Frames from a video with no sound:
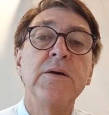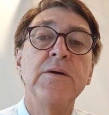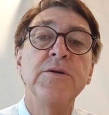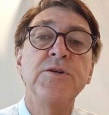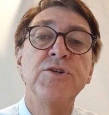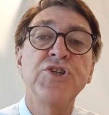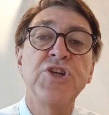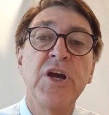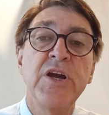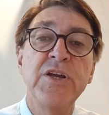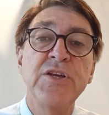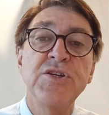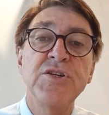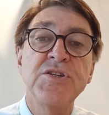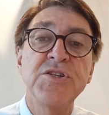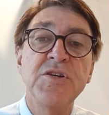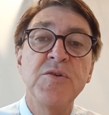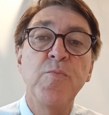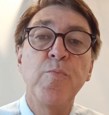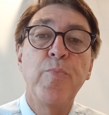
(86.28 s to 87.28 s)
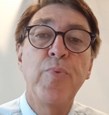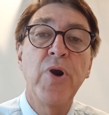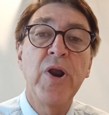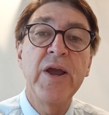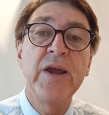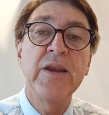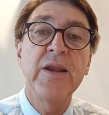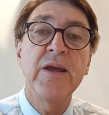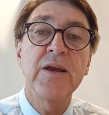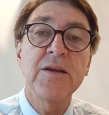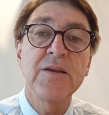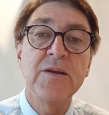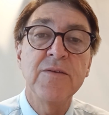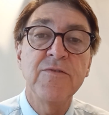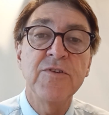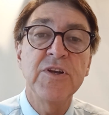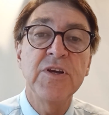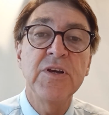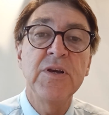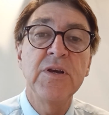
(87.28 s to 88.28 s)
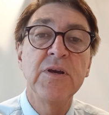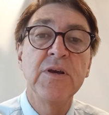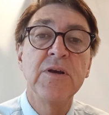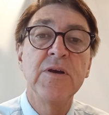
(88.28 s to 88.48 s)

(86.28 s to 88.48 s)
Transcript: Changes in brain activity